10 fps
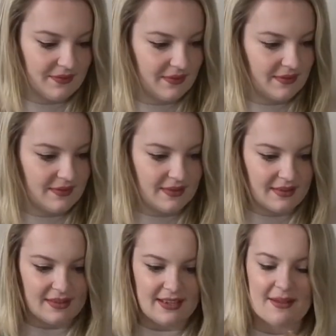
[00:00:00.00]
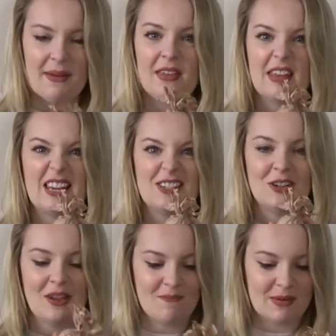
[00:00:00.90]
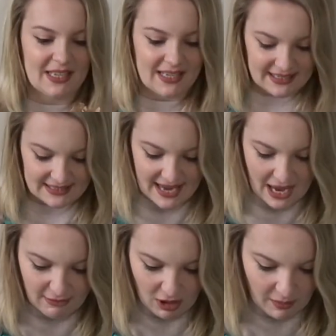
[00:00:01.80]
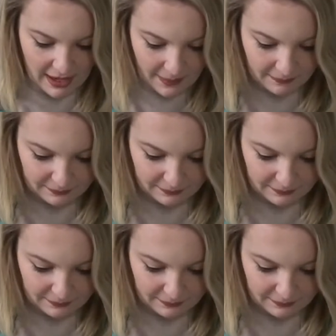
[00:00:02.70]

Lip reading: Yeah, I think he's looking particularly scarecrowy.